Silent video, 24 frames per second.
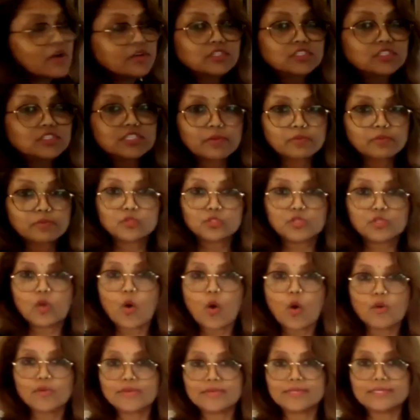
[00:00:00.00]
to tap to the
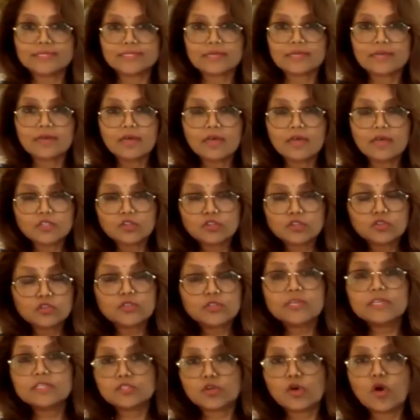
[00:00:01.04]
audience. So
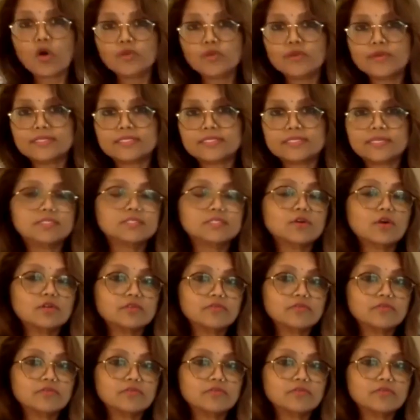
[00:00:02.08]
today's audience has got a